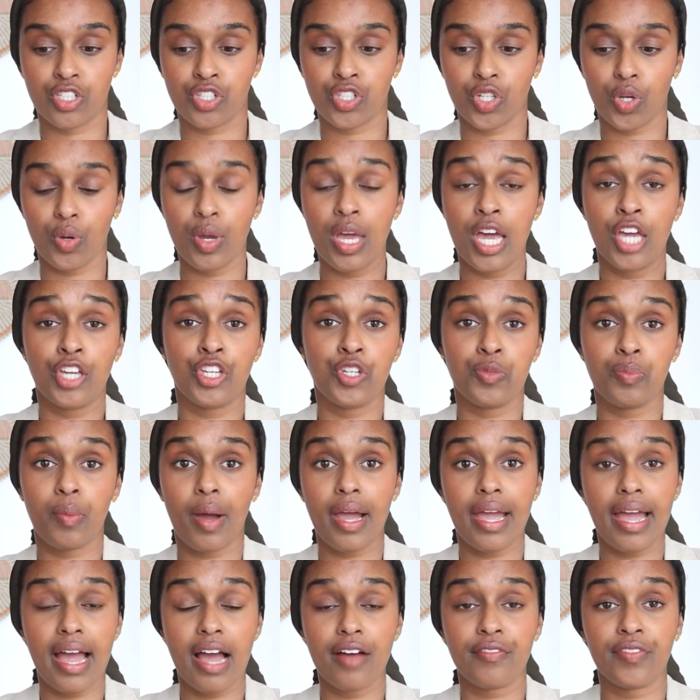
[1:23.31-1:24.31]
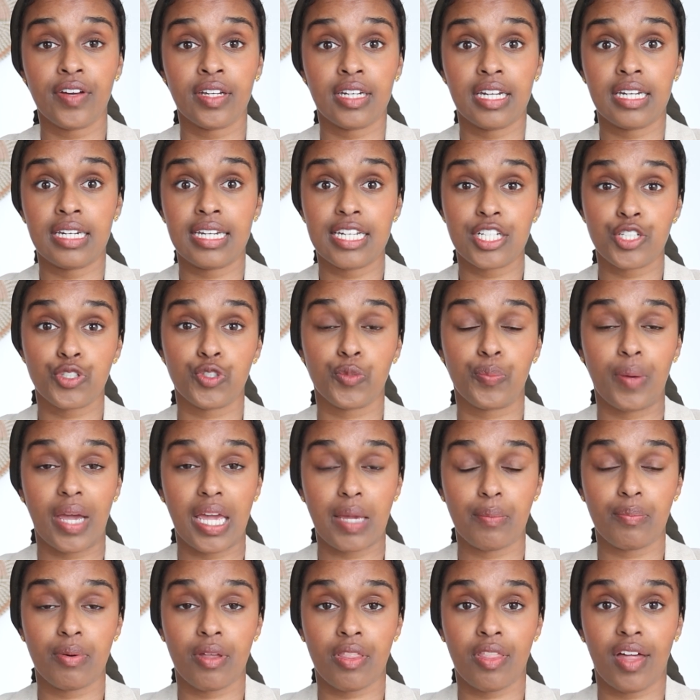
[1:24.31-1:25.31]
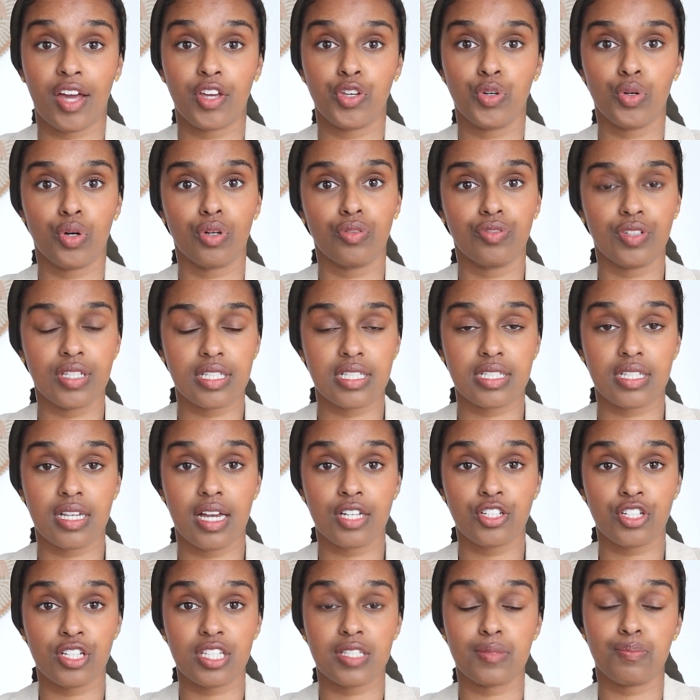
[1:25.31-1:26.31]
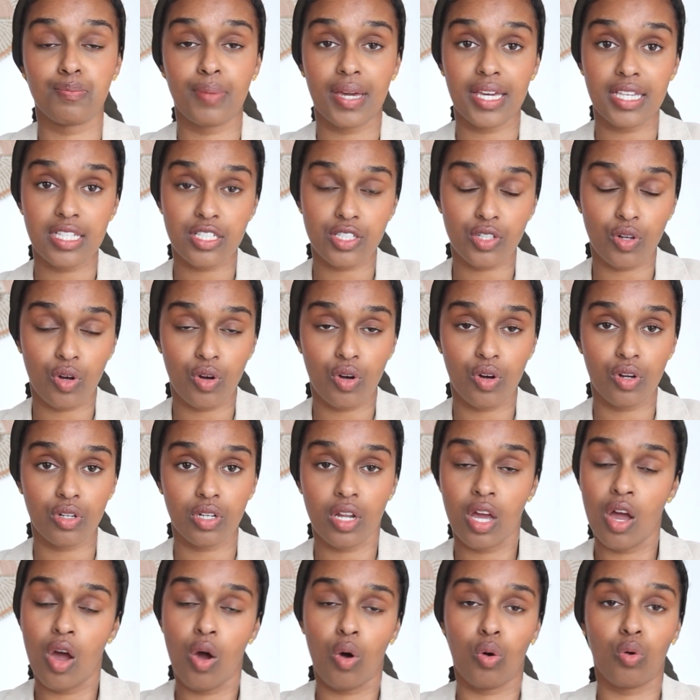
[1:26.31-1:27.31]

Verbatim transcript: So you might have an initial paper that your research is based on